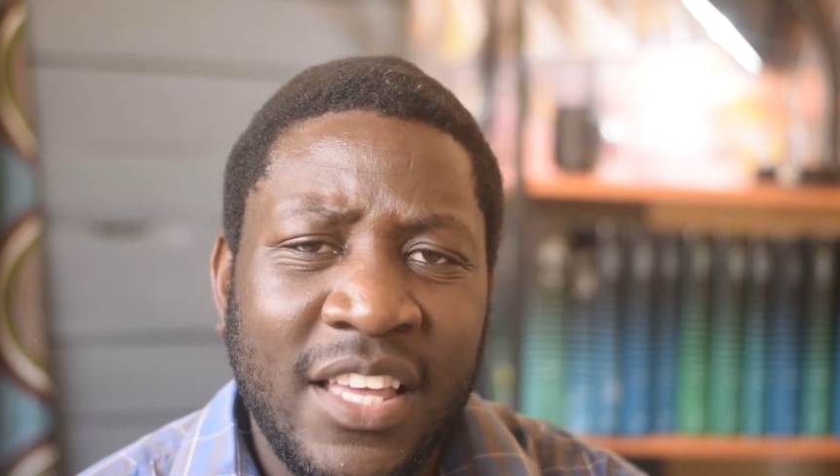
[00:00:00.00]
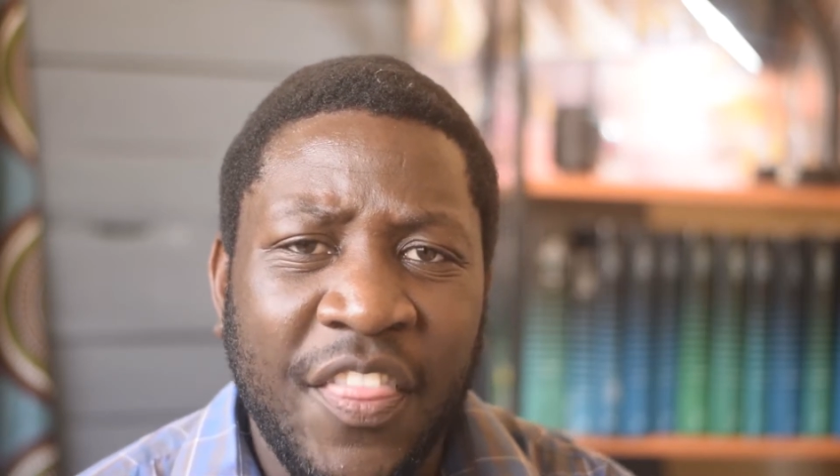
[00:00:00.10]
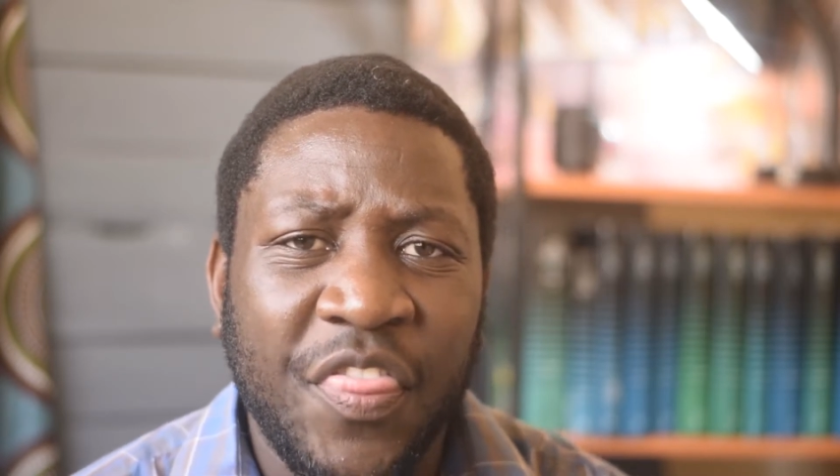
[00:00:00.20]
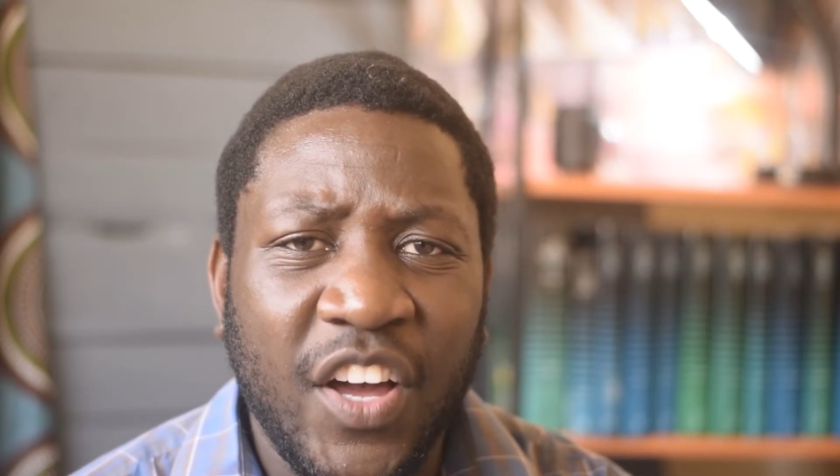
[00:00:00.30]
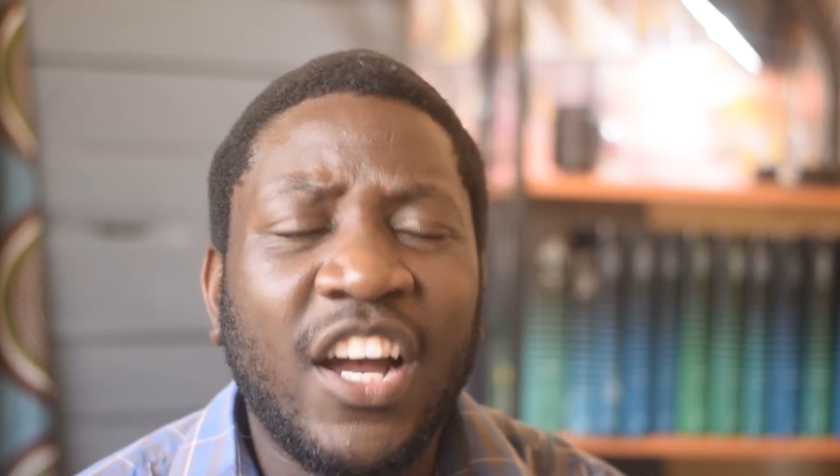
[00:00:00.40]

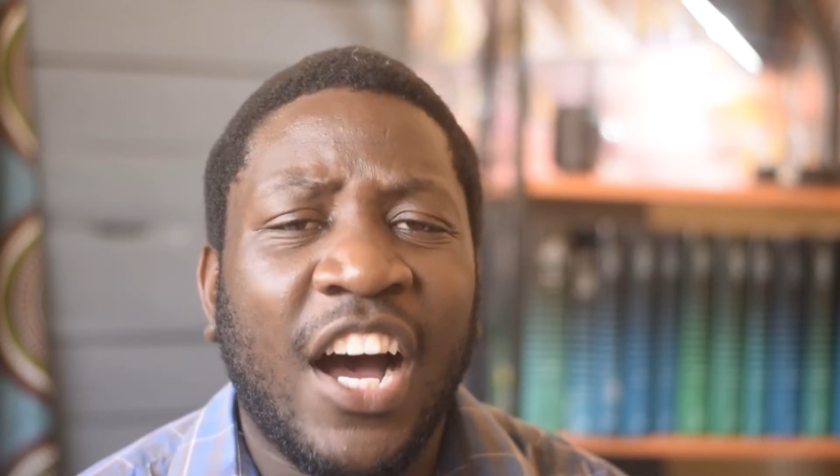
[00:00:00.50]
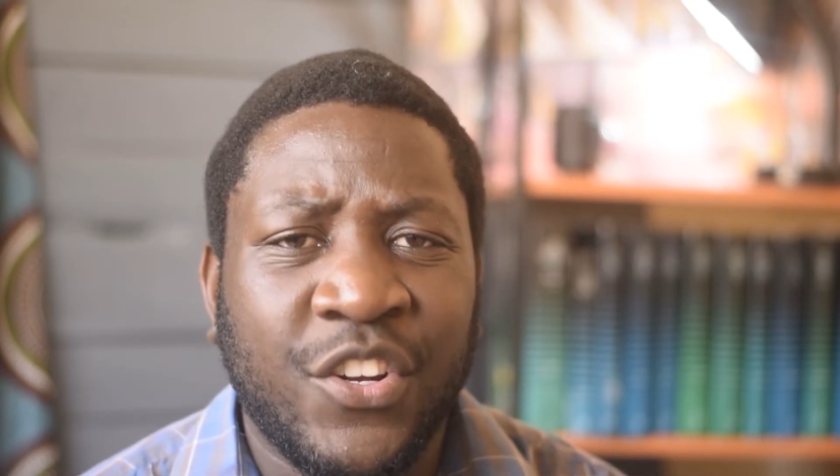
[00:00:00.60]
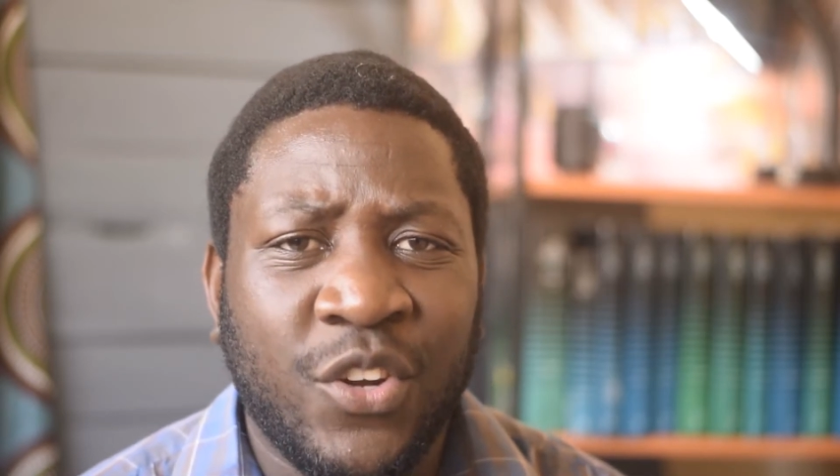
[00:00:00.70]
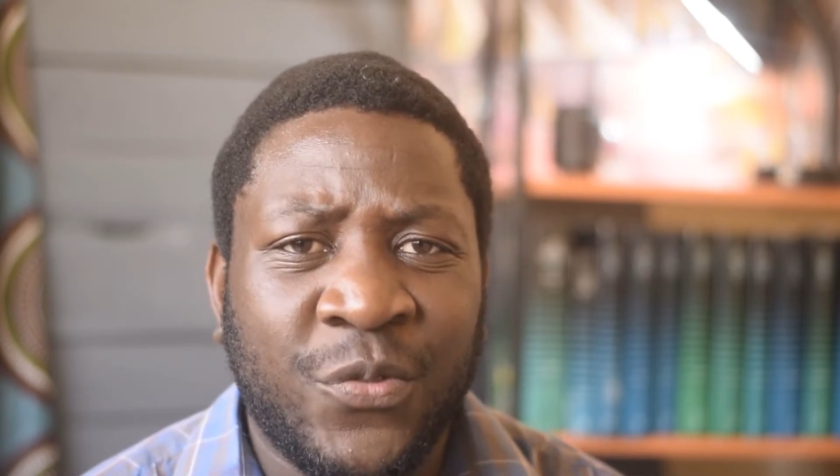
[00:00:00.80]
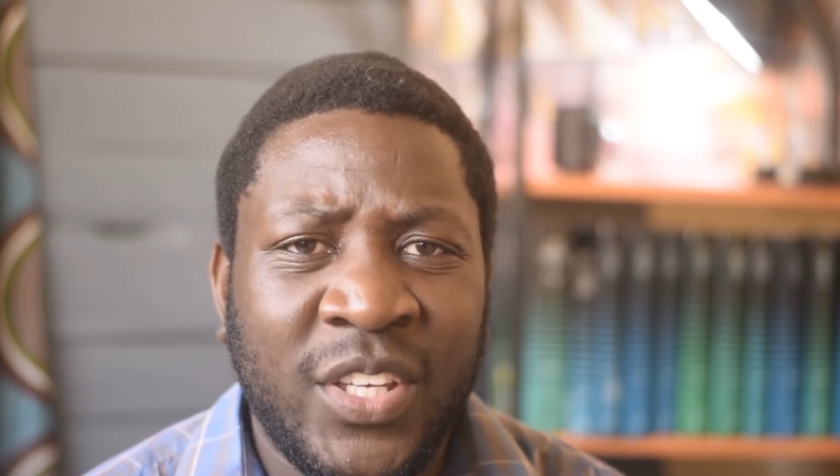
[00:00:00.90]
in the
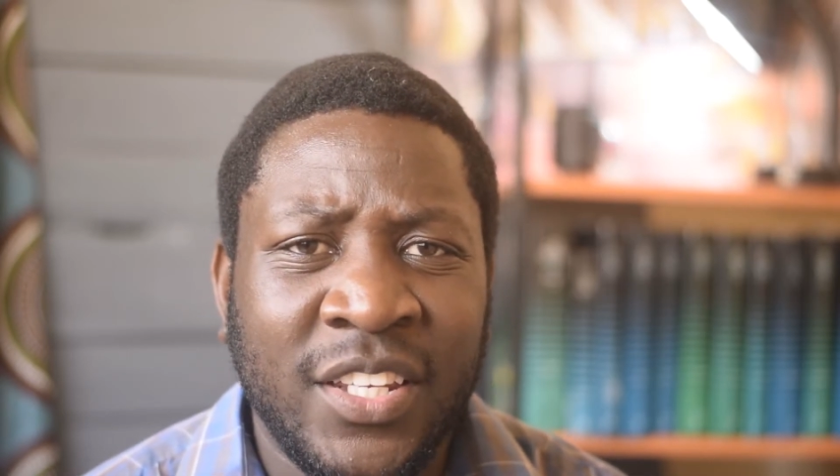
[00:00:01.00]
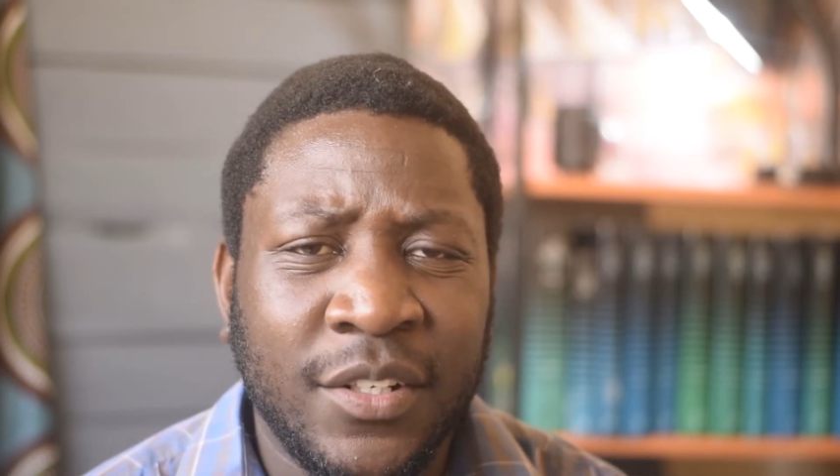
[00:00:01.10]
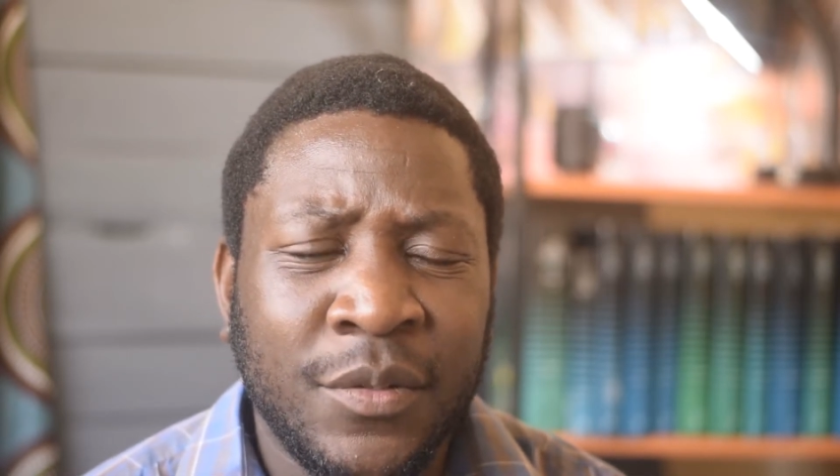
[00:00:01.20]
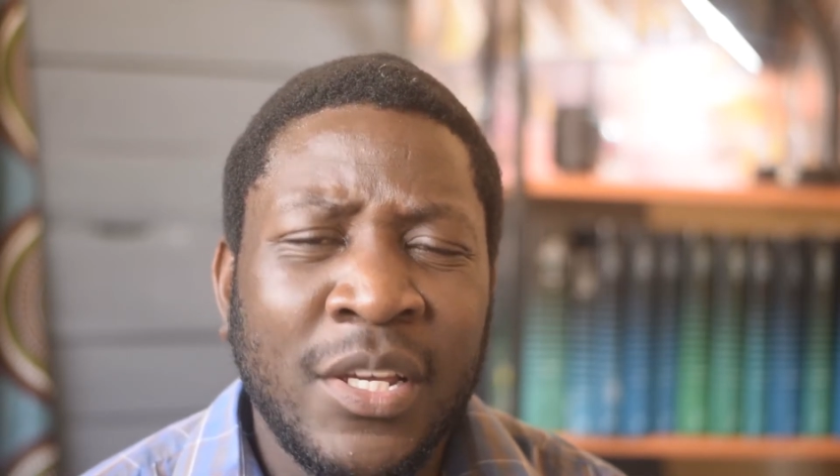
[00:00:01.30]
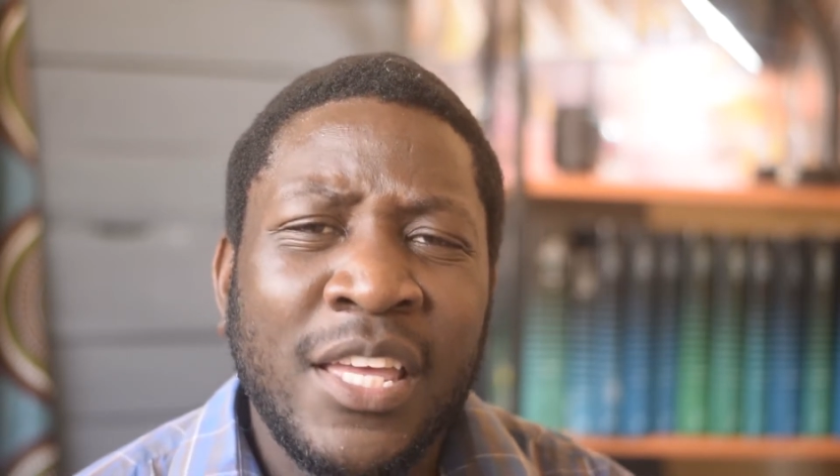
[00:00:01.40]
Garden of Eden.